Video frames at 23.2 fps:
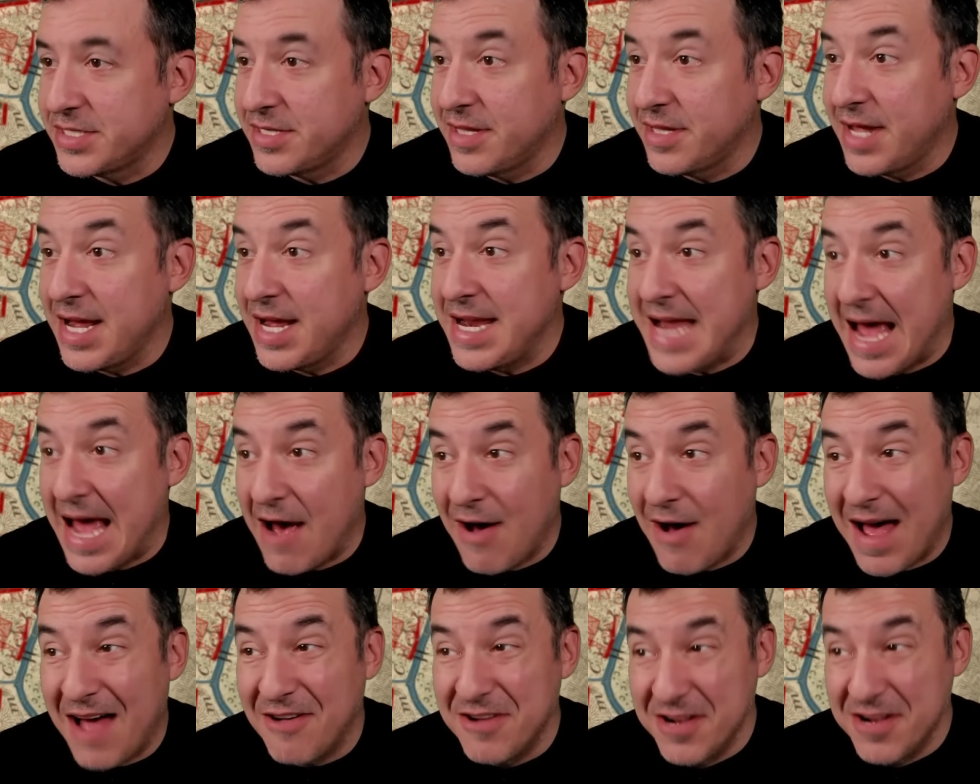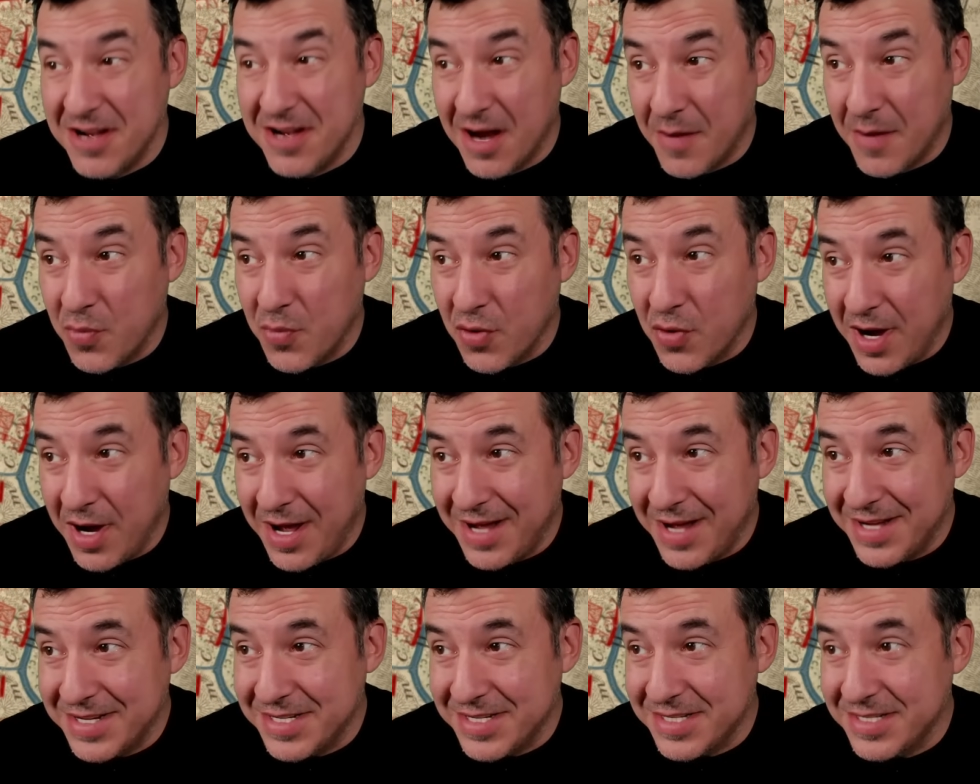They now outnumber
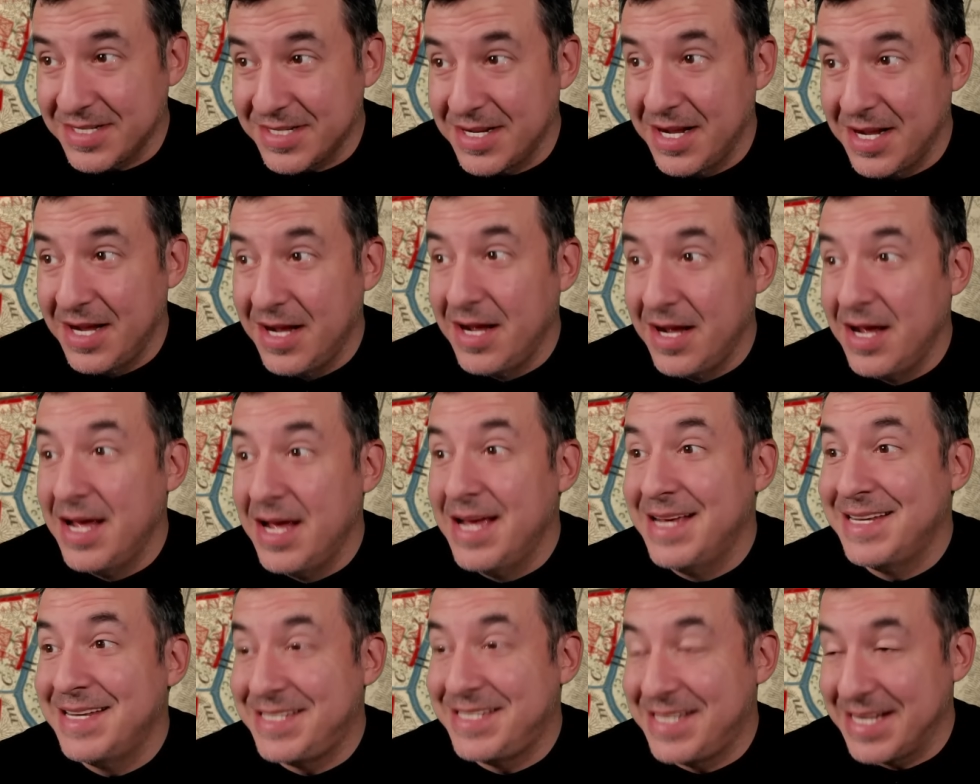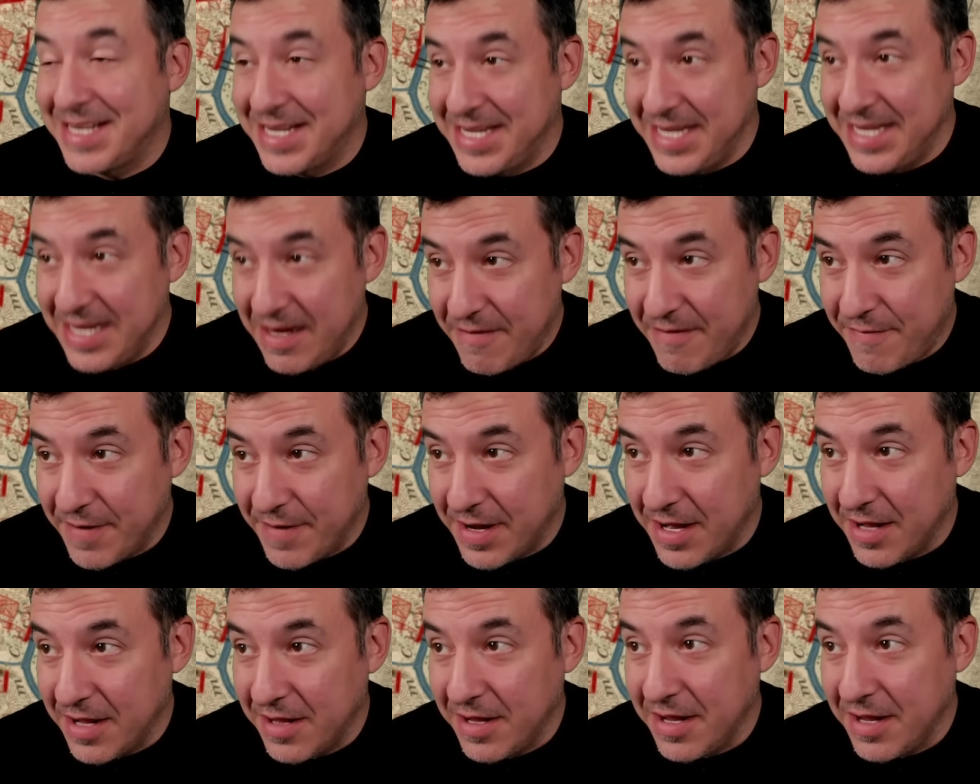us
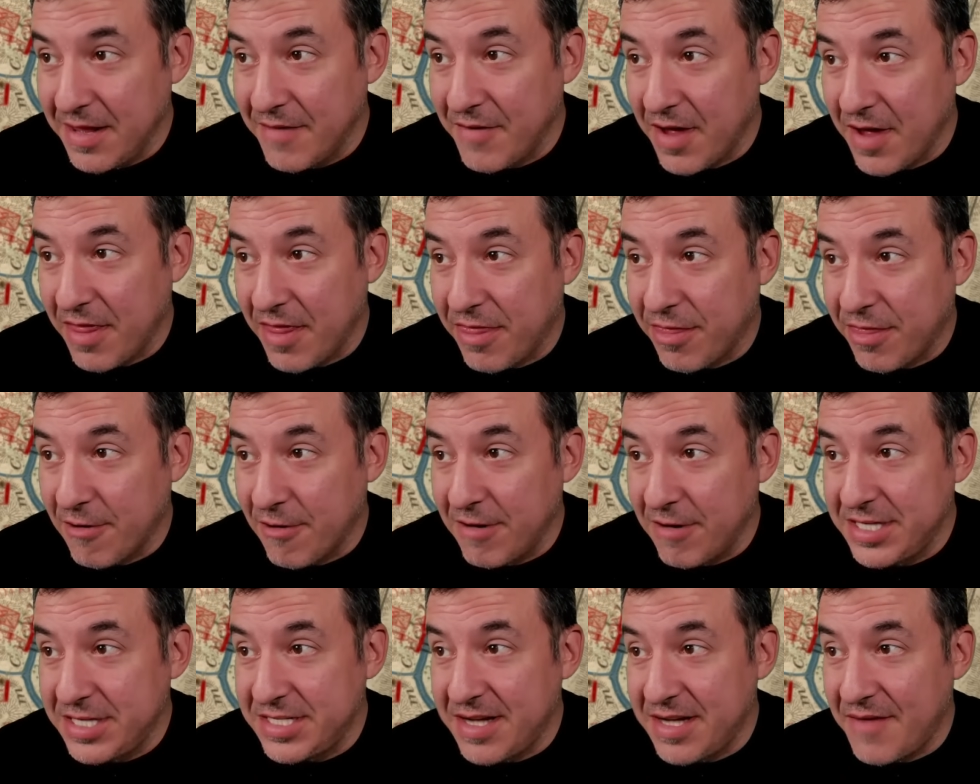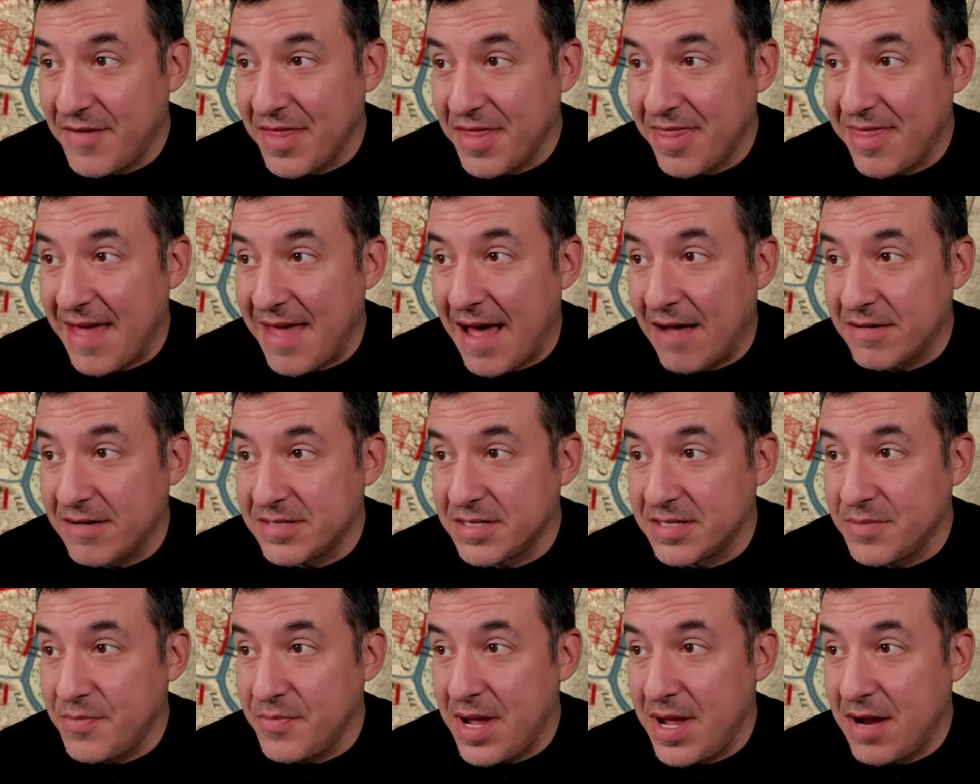significantly. They've got
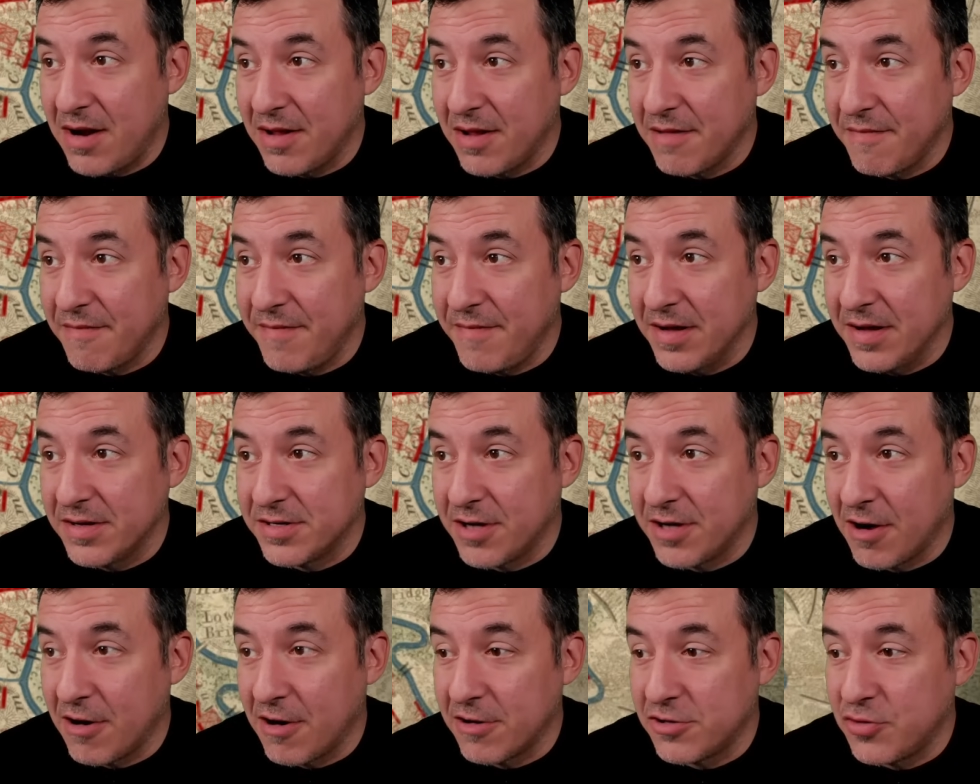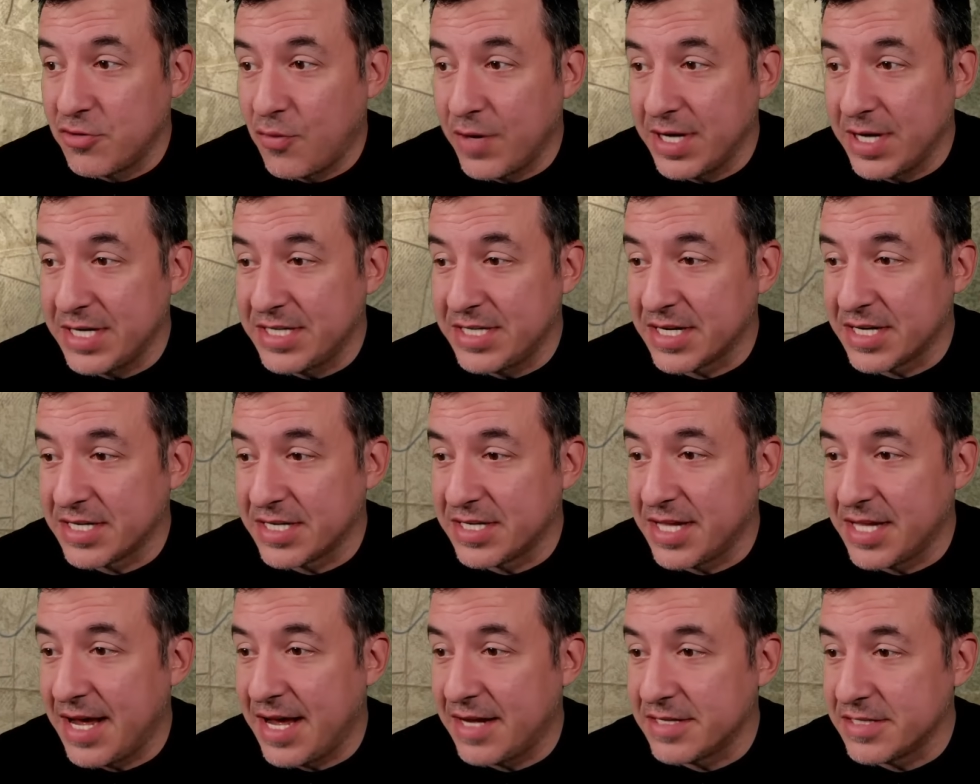37,000 men on the field to our
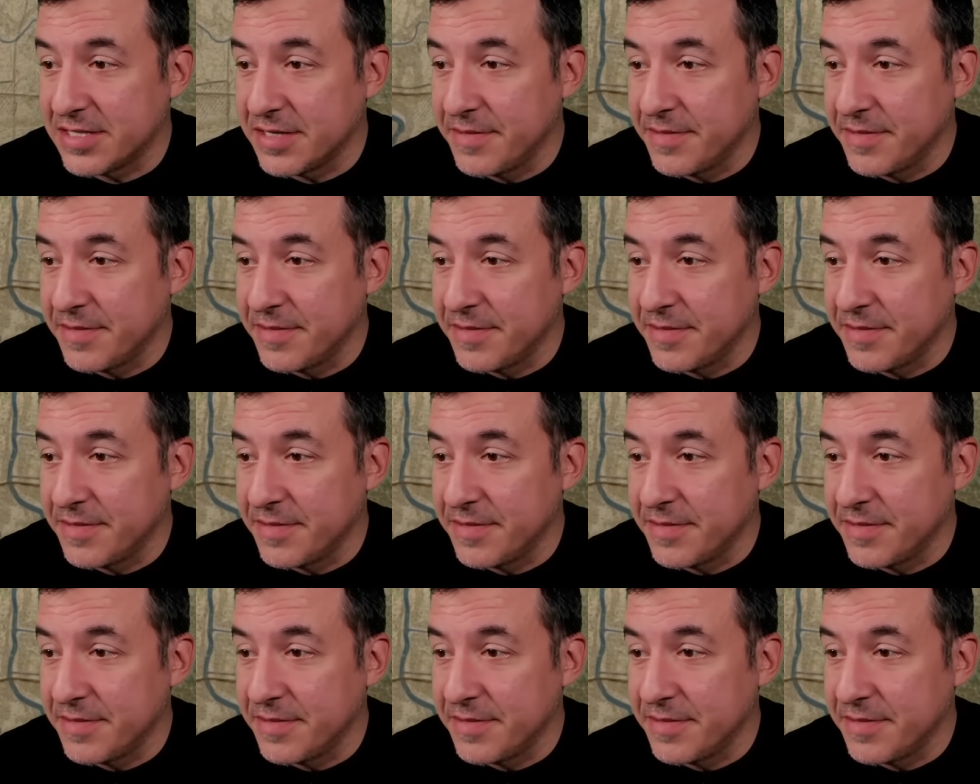26,000.